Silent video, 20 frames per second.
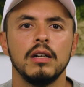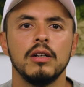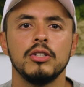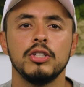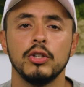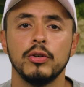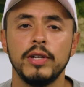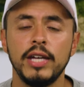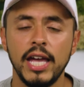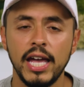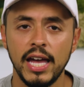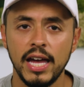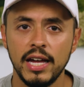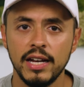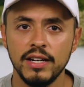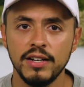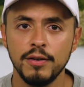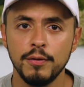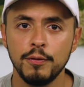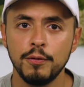So
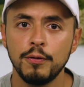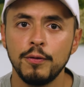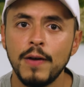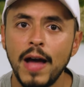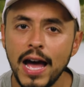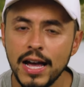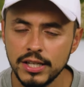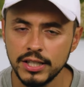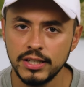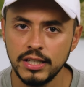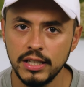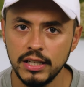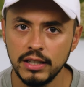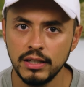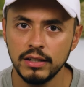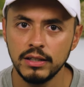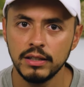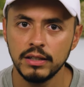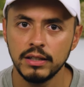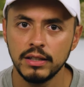can
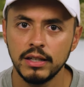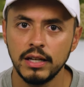fasting